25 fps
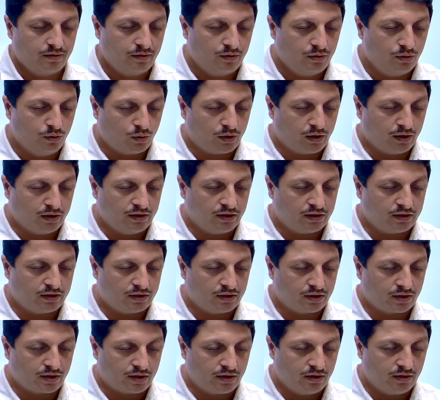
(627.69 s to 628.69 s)
You can just
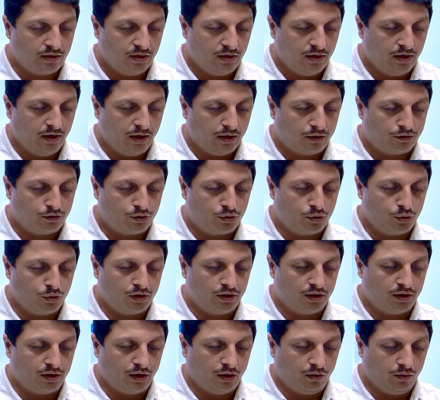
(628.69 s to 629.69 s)
execute
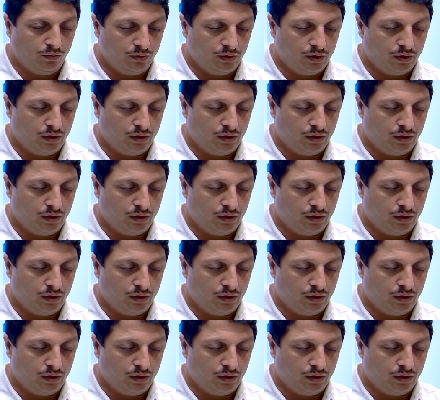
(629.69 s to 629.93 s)
it now.